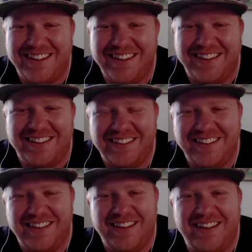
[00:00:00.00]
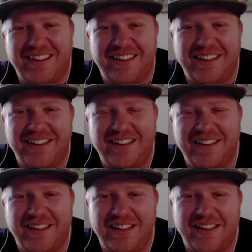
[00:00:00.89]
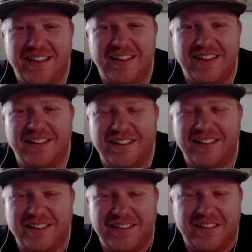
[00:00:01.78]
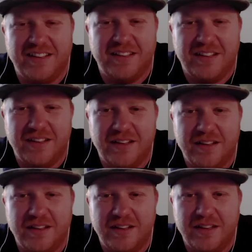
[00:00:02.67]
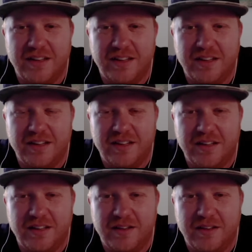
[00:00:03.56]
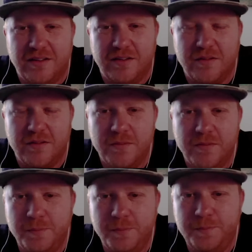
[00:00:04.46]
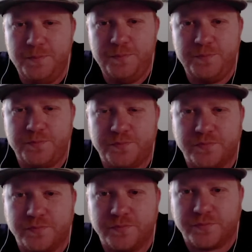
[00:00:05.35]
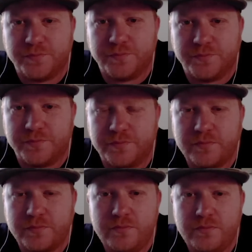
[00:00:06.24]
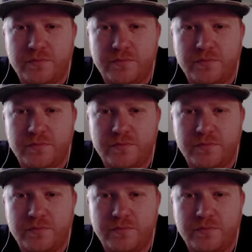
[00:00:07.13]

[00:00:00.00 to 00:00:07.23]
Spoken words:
(not speaking)